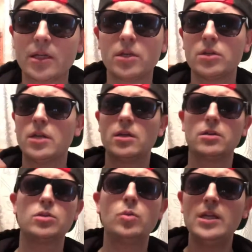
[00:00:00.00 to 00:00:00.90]
in
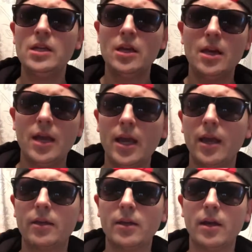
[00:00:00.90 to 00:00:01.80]
a tweet
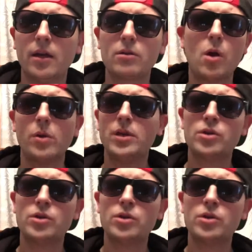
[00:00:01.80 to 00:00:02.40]
and go and